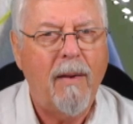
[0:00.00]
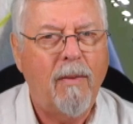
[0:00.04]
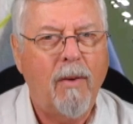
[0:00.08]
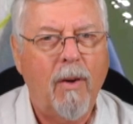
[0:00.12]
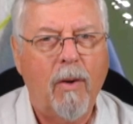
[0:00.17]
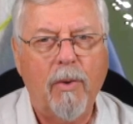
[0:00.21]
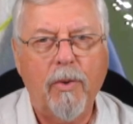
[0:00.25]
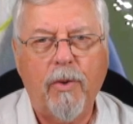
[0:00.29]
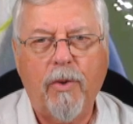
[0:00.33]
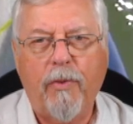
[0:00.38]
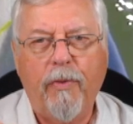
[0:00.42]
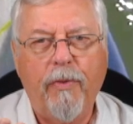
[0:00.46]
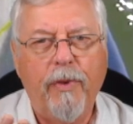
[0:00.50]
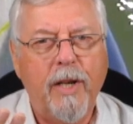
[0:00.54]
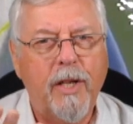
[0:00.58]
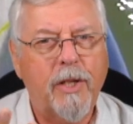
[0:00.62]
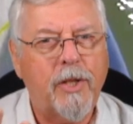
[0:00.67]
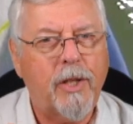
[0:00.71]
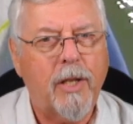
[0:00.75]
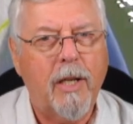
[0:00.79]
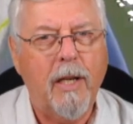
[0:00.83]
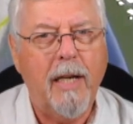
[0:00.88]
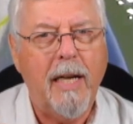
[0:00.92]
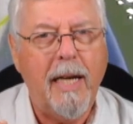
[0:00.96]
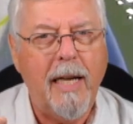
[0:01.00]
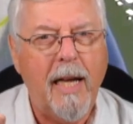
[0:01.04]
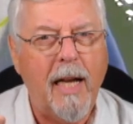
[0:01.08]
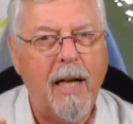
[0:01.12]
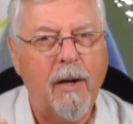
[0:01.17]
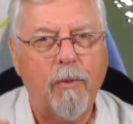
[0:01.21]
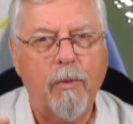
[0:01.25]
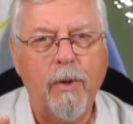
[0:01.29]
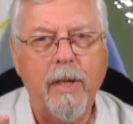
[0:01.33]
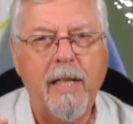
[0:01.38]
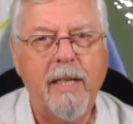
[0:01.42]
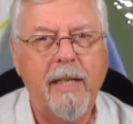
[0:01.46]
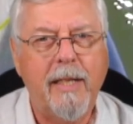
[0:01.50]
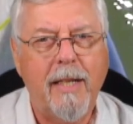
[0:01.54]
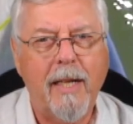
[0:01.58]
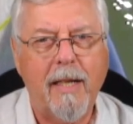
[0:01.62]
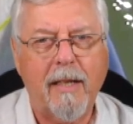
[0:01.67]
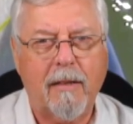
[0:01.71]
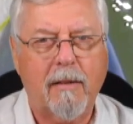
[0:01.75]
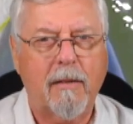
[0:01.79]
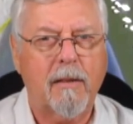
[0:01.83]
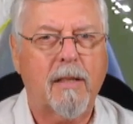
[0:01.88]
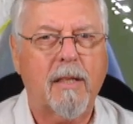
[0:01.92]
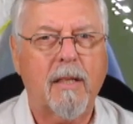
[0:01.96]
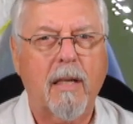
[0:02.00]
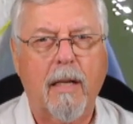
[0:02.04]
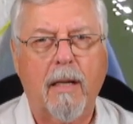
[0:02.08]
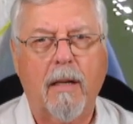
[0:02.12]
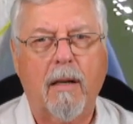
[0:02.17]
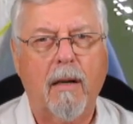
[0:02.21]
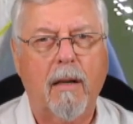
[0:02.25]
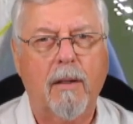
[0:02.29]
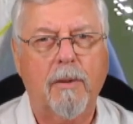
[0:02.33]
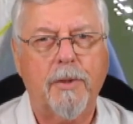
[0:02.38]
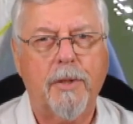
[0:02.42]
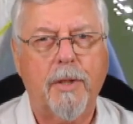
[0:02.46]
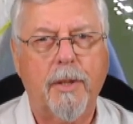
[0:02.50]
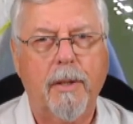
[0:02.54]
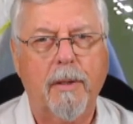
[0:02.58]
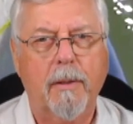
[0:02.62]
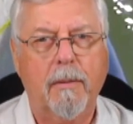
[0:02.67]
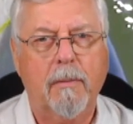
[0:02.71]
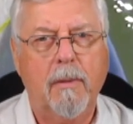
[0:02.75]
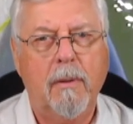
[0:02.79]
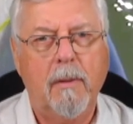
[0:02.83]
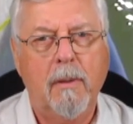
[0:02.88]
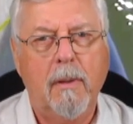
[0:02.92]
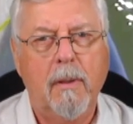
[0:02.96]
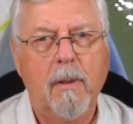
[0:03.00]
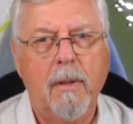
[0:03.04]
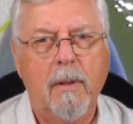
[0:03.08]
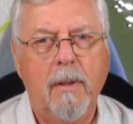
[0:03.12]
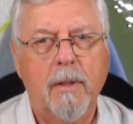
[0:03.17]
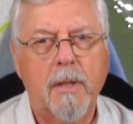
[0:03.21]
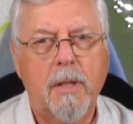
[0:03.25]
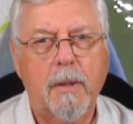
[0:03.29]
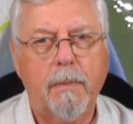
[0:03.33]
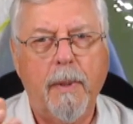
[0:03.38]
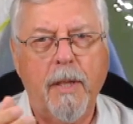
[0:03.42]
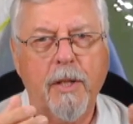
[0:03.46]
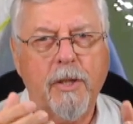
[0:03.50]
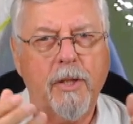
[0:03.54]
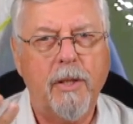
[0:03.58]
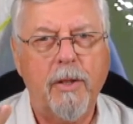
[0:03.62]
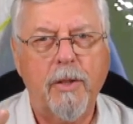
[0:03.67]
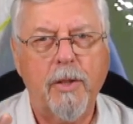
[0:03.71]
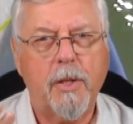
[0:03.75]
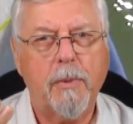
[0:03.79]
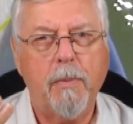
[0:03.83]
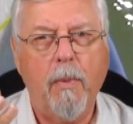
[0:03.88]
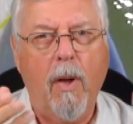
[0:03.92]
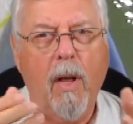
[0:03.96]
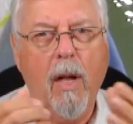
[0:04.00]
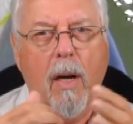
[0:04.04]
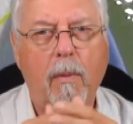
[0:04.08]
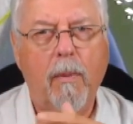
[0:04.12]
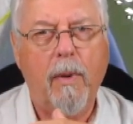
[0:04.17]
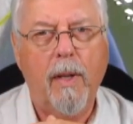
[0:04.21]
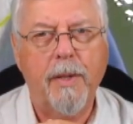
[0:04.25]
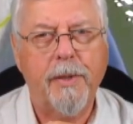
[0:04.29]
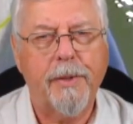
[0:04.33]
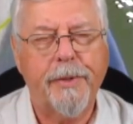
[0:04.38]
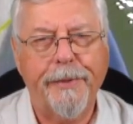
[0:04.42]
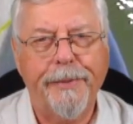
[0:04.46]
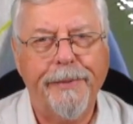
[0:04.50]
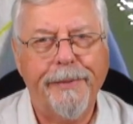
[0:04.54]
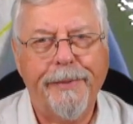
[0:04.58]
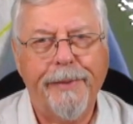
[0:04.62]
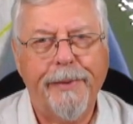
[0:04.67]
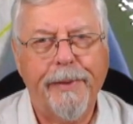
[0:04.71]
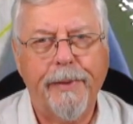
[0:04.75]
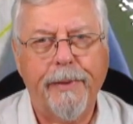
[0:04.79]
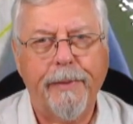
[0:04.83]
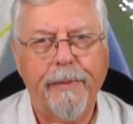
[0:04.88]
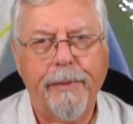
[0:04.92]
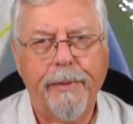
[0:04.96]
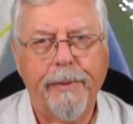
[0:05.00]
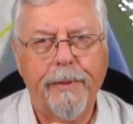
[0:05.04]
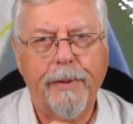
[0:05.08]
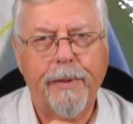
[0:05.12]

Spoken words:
those fish can hit ridiculously close to you, especially the smaller ones. The